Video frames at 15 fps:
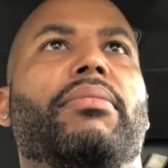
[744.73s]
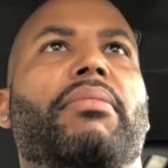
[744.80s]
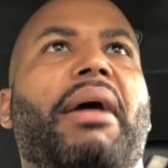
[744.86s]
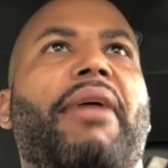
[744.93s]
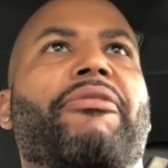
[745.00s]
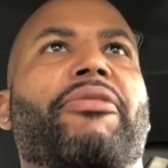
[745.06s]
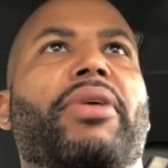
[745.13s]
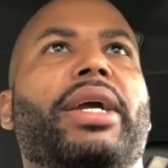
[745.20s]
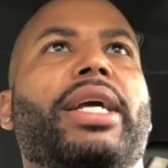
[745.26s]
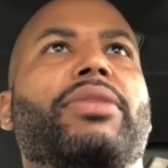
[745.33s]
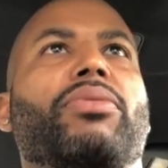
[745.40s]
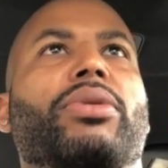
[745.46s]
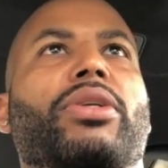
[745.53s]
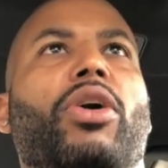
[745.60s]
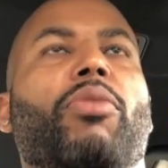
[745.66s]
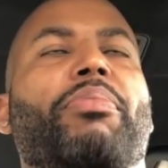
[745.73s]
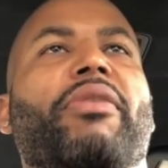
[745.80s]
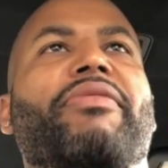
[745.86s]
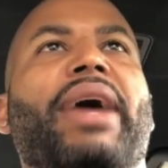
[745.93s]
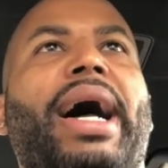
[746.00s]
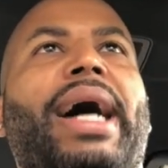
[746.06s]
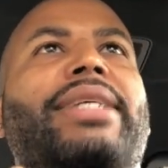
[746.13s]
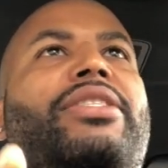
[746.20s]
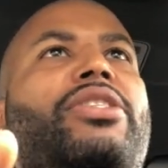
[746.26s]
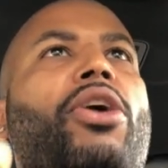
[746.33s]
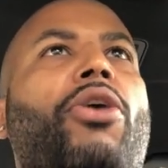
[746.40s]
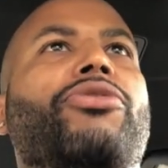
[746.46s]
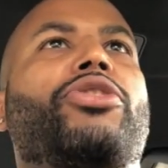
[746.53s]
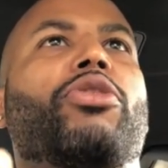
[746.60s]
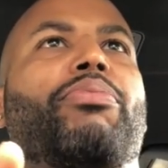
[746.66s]
My friends was gonna provide
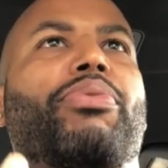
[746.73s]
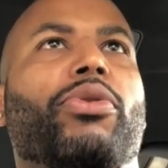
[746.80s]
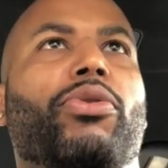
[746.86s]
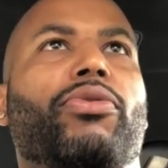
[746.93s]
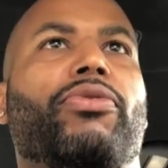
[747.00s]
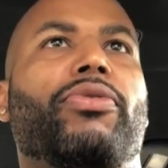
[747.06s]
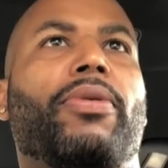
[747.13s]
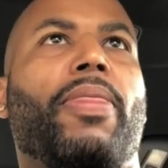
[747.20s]
social proof,